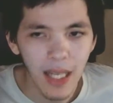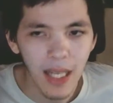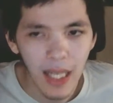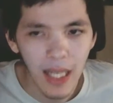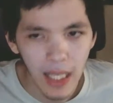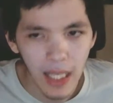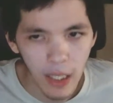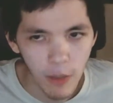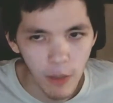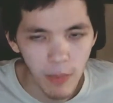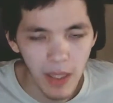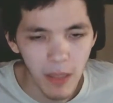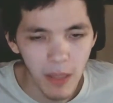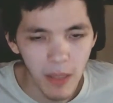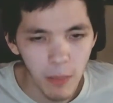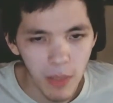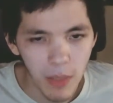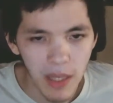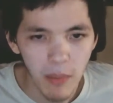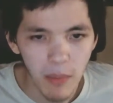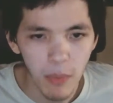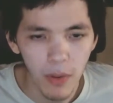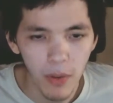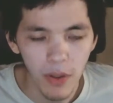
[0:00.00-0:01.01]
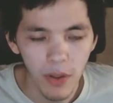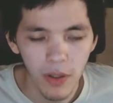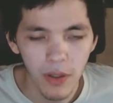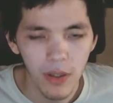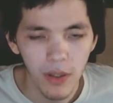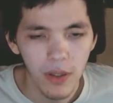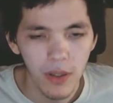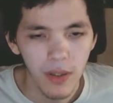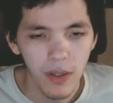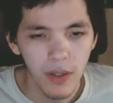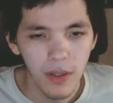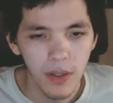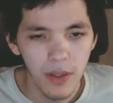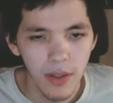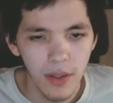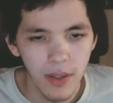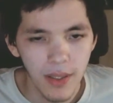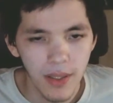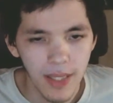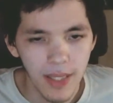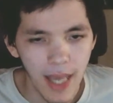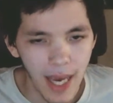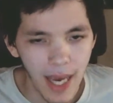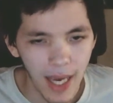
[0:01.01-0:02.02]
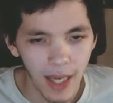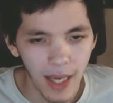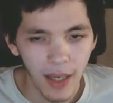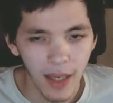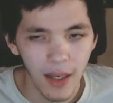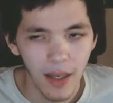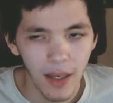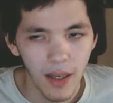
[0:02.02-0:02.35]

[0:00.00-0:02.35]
human people say